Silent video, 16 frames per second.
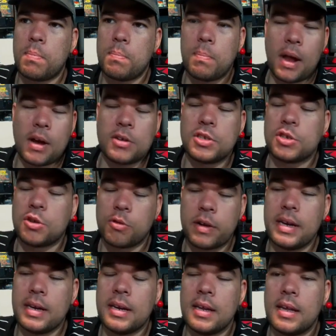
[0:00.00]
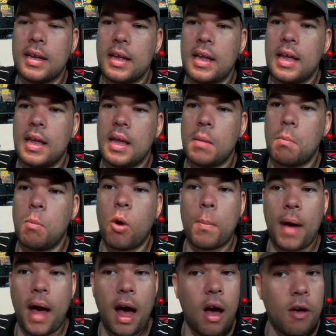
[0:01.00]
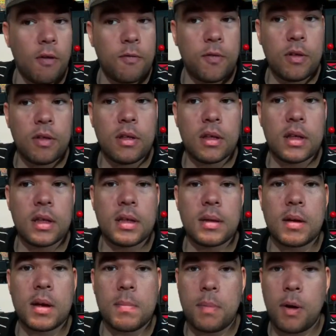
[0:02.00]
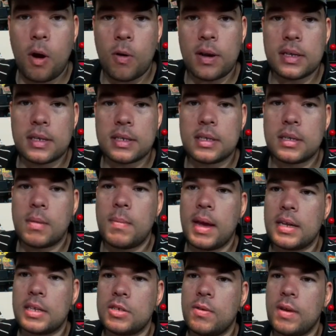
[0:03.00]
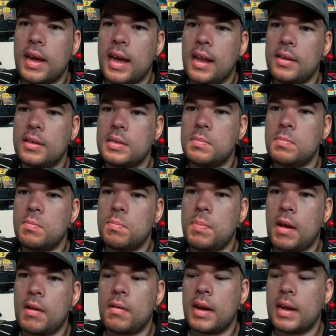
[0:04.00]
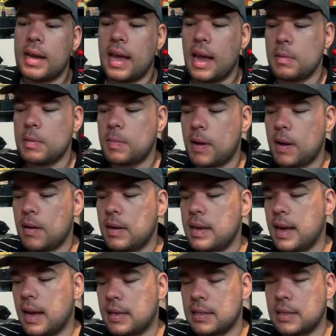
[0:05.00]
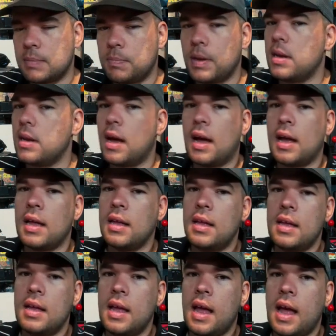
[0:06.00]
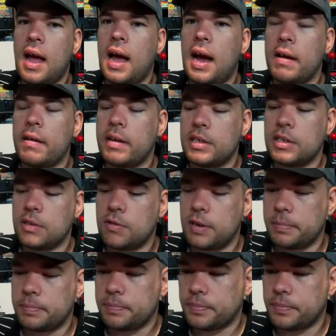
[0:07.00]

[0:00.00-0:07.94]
better screen, more powerful components to make it so it handles better end games better. Yes, but not a higher end screen.